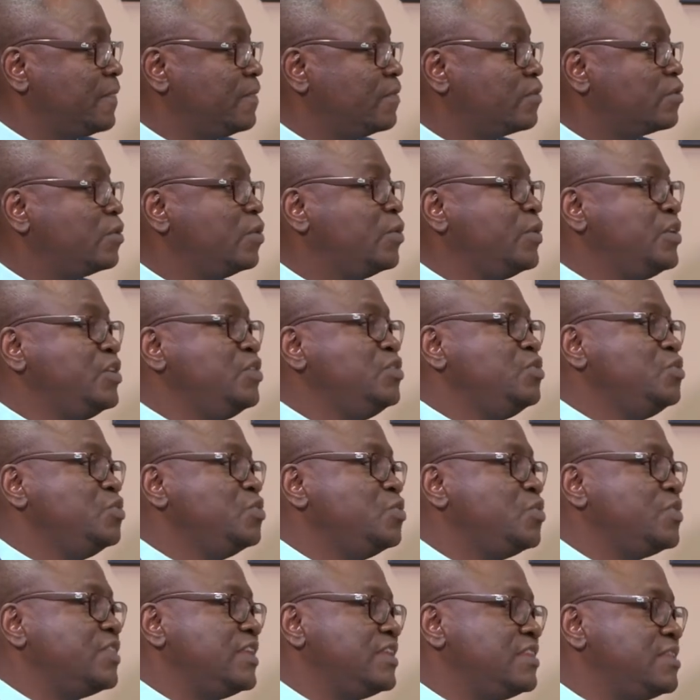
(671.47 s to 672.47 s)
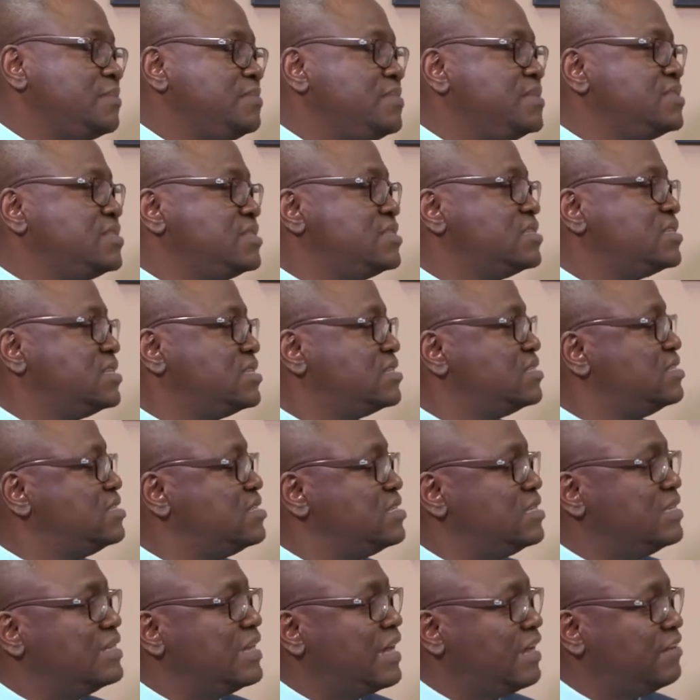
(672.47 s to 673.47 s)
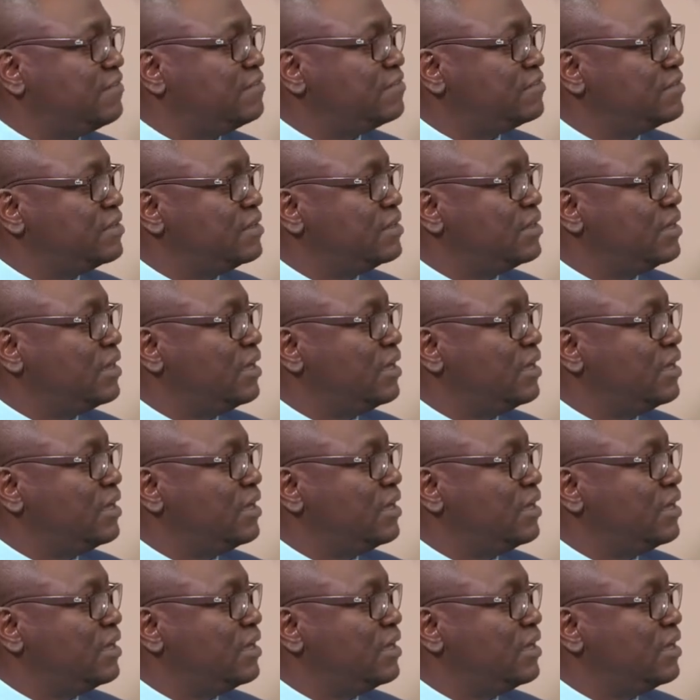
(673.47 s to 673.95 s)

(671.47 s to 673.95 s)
So we knew that the businesses didn't have